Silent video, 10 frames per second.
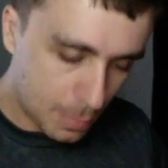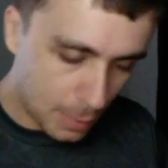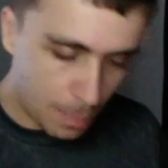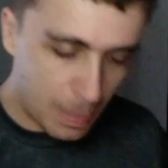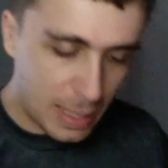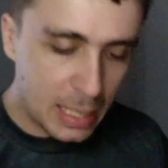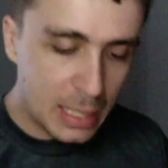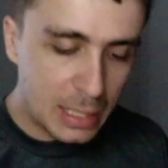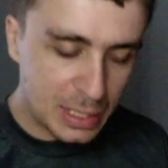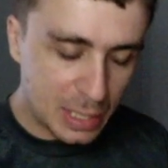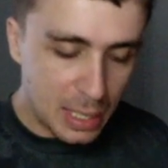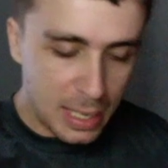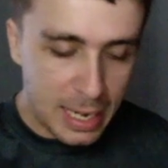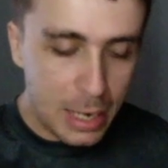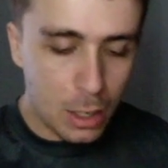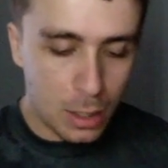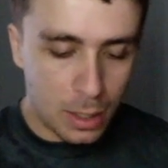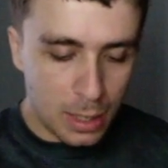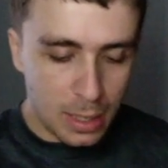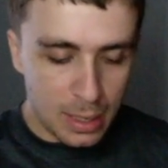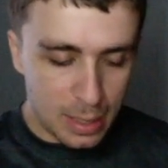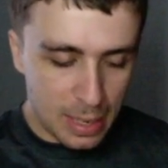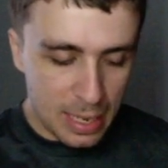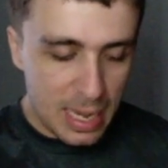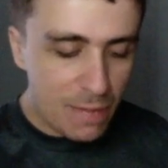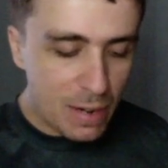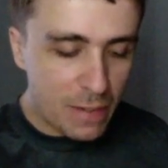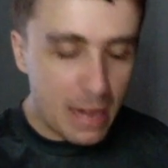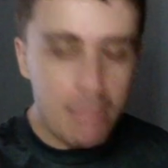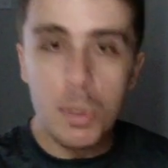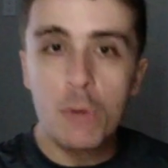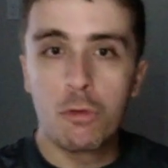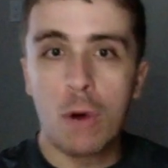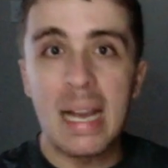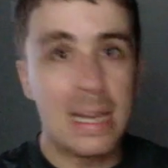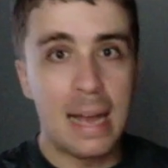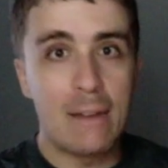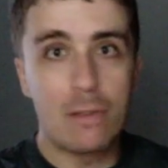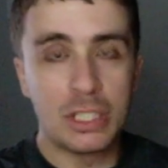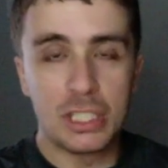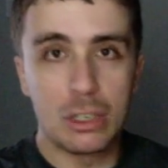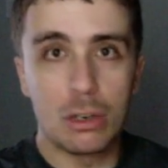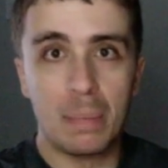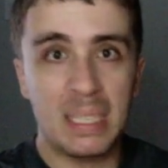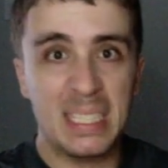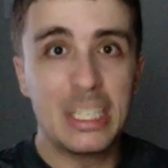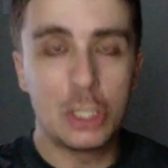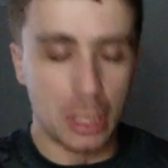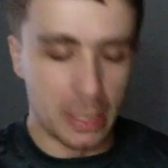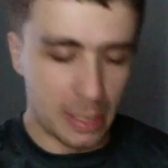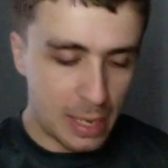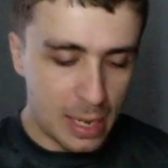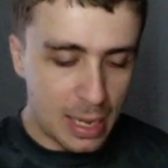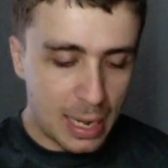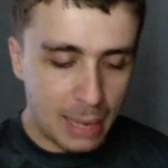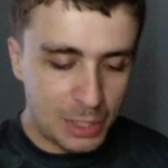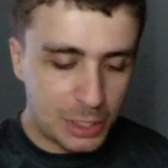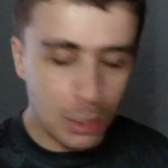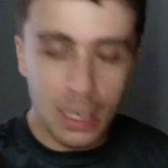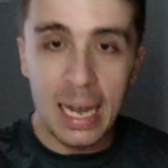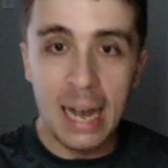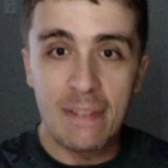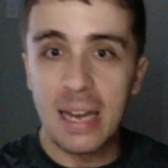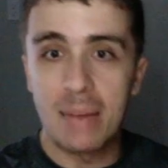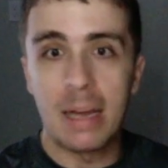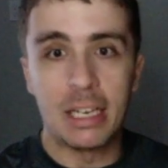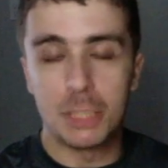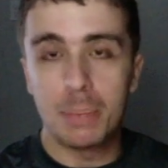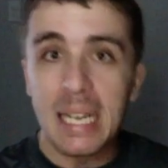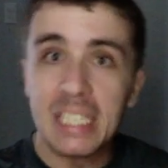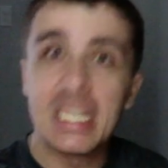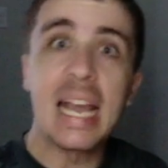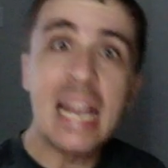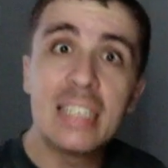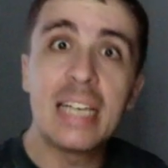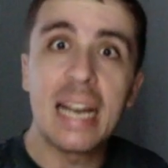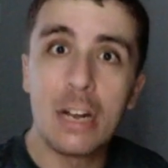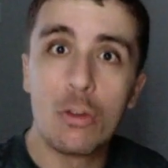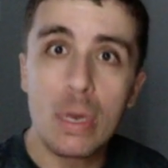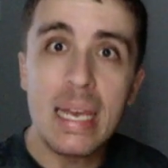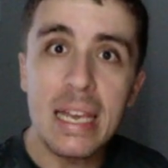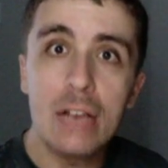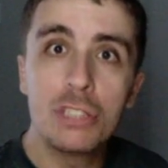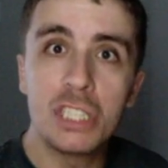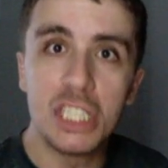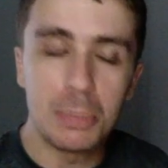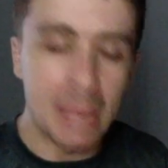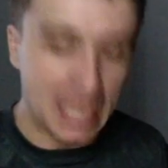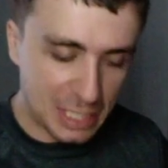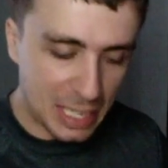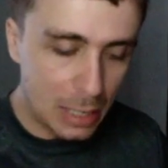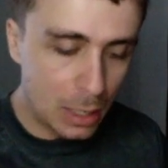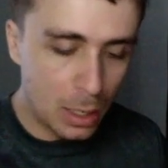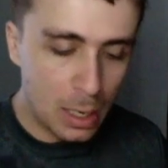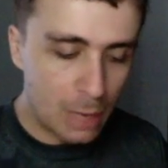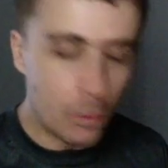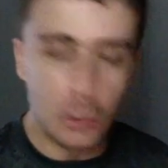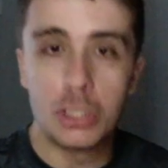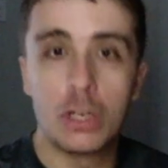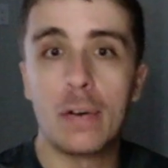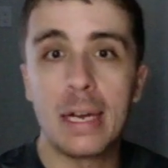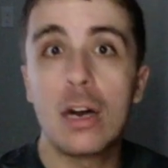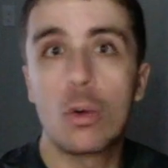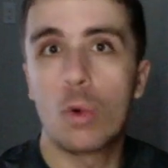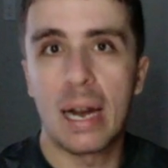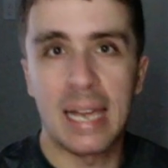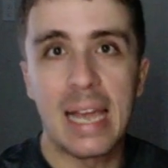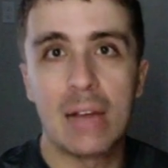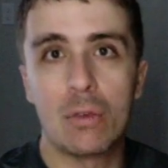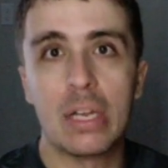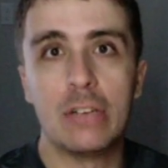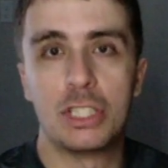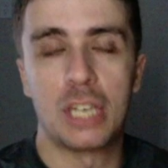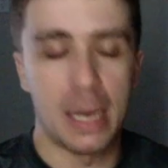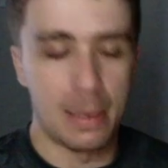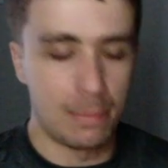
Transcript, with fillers: Because here, uh, even if I move right every single position, I'm still going to have that amount of space and I can reuse the space here versus over here where I can't reuse time.